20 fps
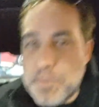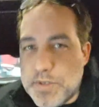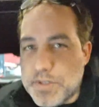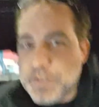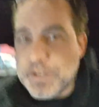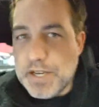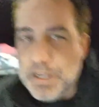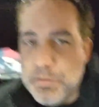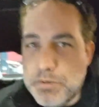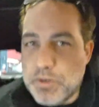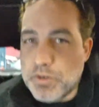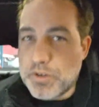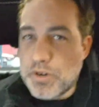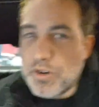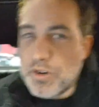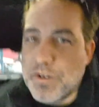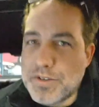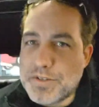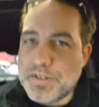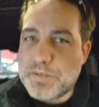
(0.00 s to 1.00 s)
decided to build
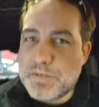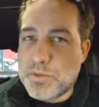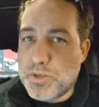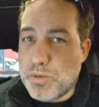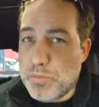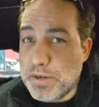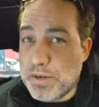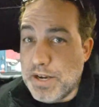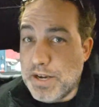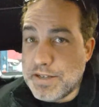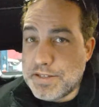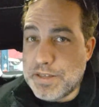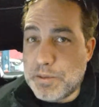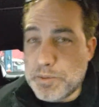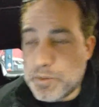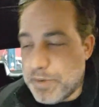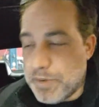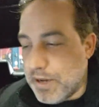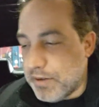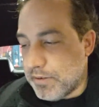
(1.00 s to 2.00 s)
cars, and some German guys helped
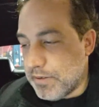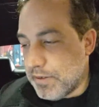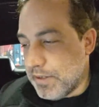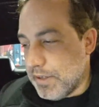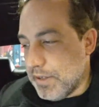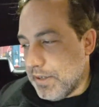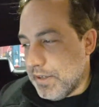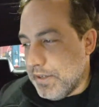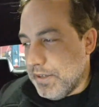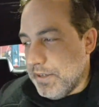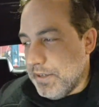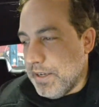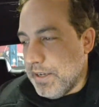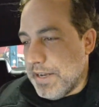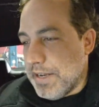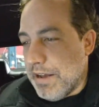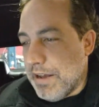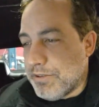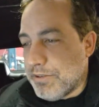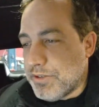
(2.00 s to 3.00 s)
them out. And
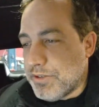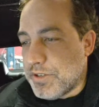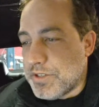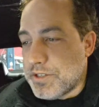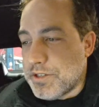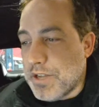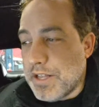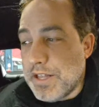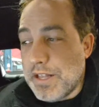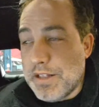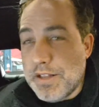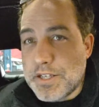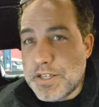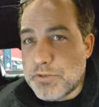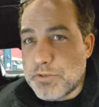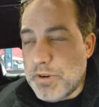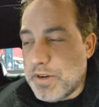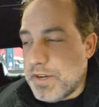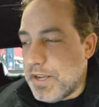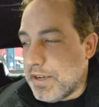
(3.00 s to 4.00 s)
now it's slightly less
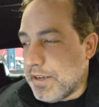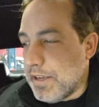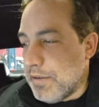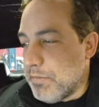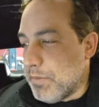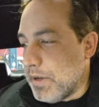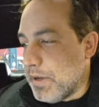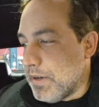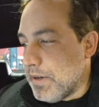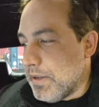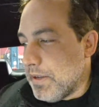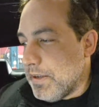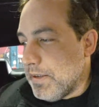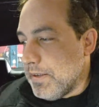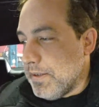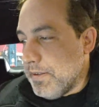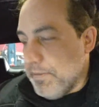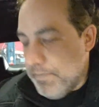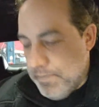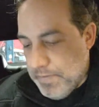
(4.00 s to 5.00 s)
rednecky, but
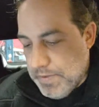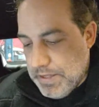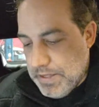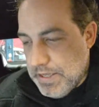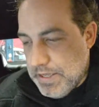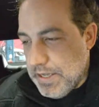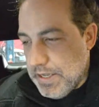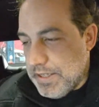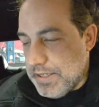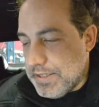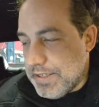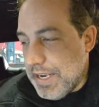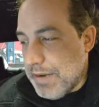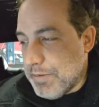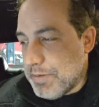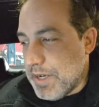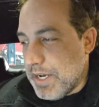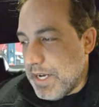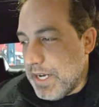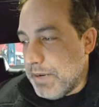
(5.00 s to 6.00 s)
at the same
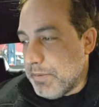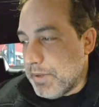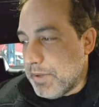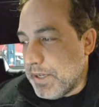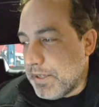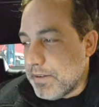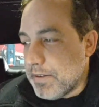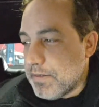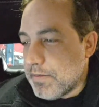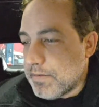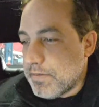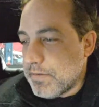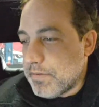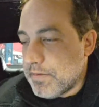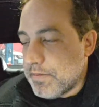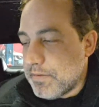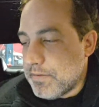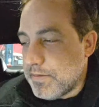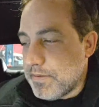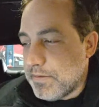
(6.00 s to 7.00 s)
time, like,
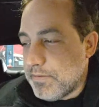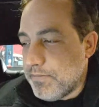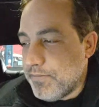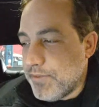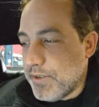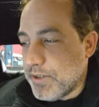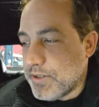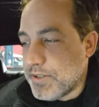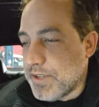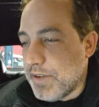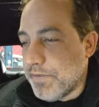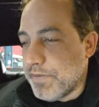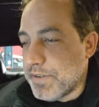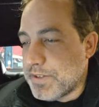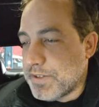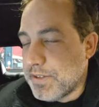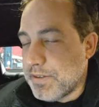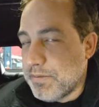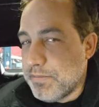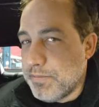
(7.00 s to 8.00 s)
their stuff is
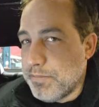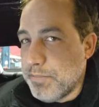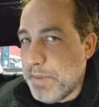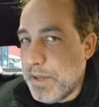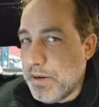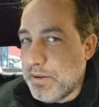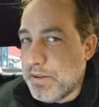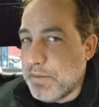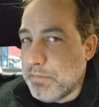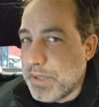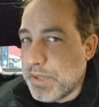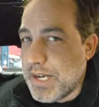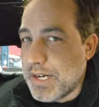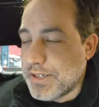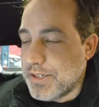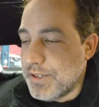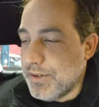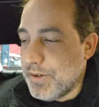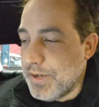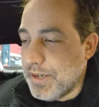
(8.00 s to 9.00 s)
still better than block
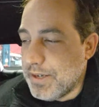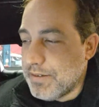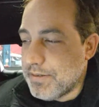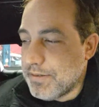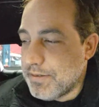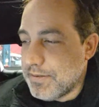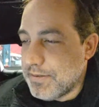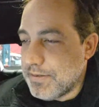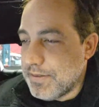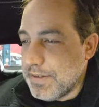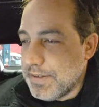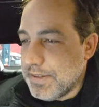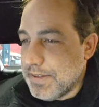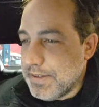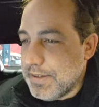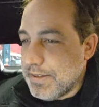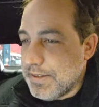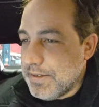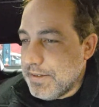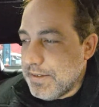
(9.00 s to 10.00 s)
tuning.
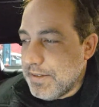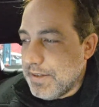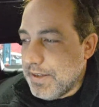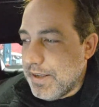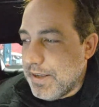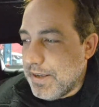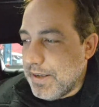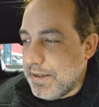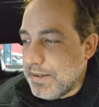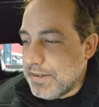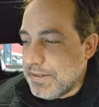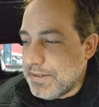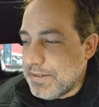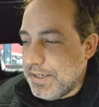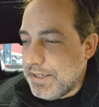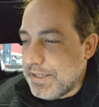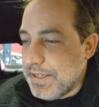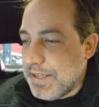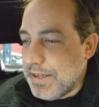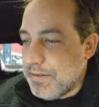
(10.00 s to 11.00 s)
And
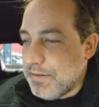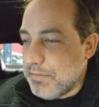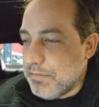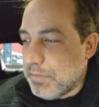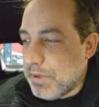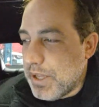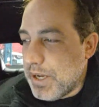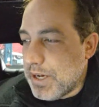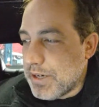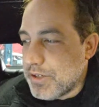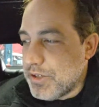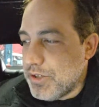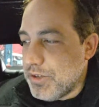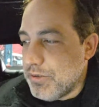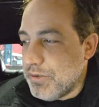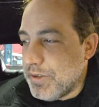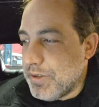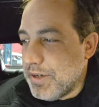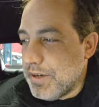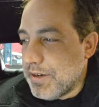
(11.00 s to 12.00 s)
seeing that block
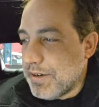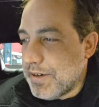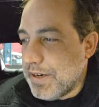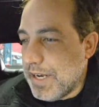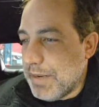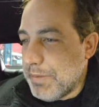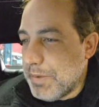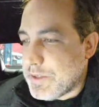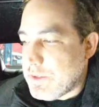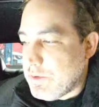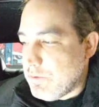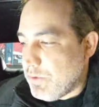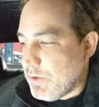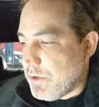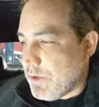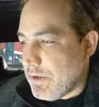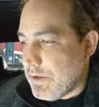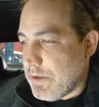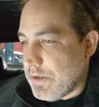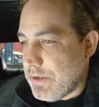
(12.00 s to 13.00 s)
tune there kind of makes you
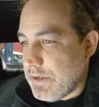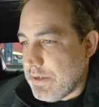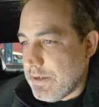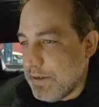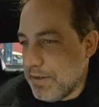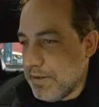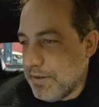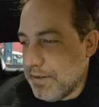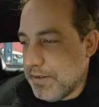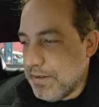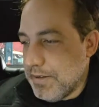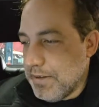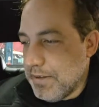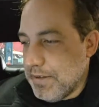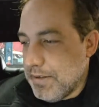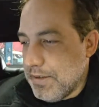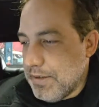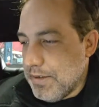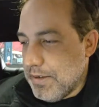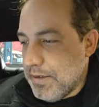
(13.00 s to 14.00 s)
wonder
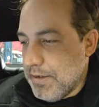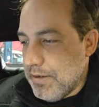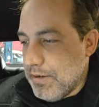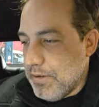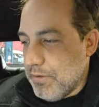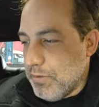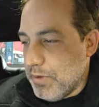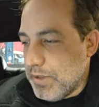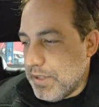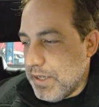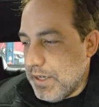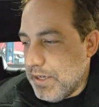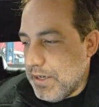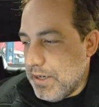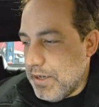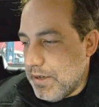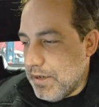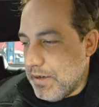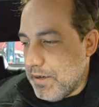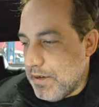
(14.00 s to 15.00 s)
what they
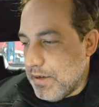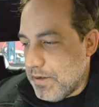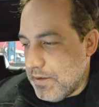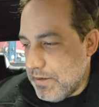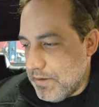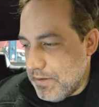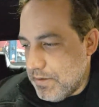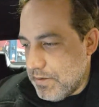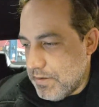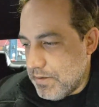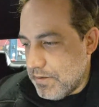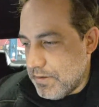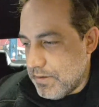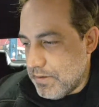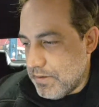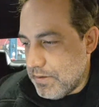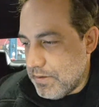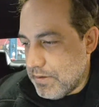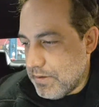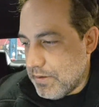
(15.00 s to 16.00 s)
did.
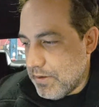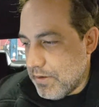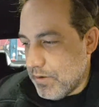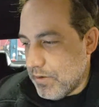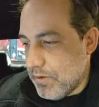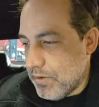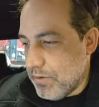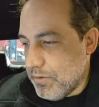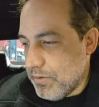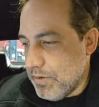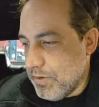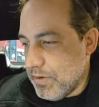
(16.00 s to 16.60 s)
So,